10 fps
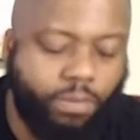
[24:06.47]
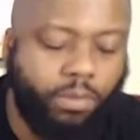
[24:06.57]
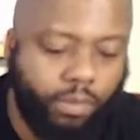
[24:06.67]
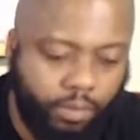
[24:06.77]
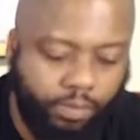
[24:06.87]

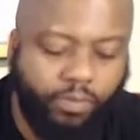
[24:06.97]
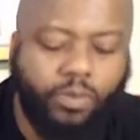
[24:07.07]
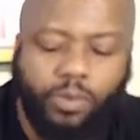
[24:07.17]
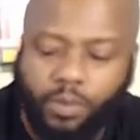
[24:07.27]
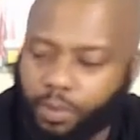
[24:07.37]

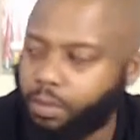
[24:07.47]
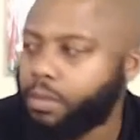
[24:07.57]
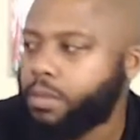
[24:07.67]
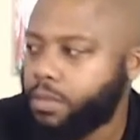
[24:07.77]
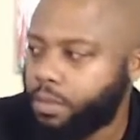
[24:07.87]

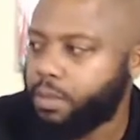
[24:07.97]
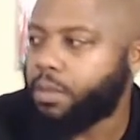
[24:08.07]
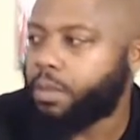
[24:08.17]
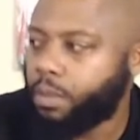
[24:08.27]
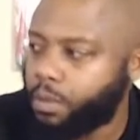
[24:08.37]

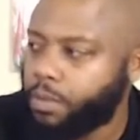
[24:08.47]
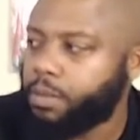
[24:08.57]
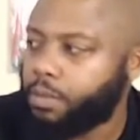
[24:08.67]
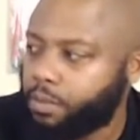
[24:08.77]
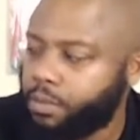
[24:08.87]

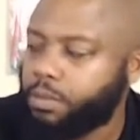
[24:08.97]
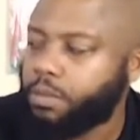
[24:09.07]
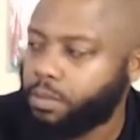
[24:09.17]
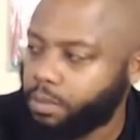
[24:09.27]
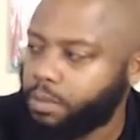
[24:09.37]

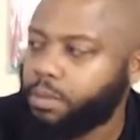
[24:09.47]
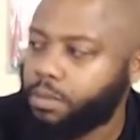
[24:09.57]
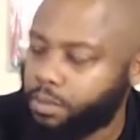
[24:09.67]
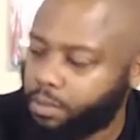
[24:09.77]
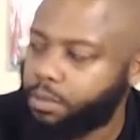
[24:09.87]

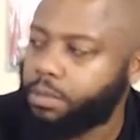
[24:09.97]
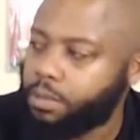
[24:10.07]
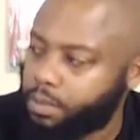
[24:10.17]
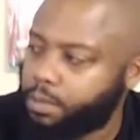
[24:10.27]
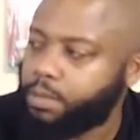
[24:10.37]

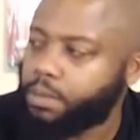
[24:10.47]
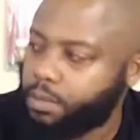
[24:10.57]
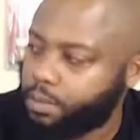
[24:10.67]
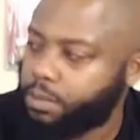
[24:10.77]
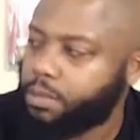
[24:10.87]

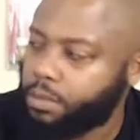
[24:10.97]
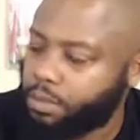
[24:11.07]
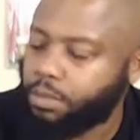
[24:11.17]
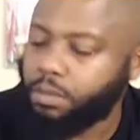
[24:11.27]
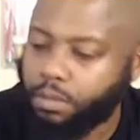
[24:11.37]

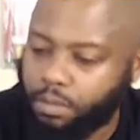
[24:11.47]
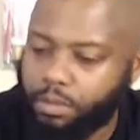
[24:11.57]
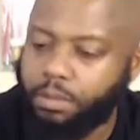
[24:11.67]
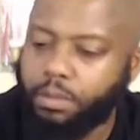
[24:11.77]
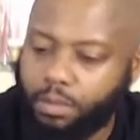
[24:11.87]

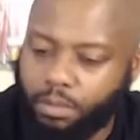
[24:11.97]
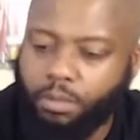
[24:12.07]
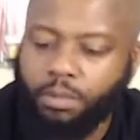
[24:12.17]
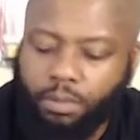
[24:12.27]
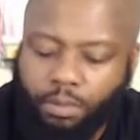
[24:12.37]

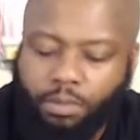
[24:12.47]
The person shown says nothing.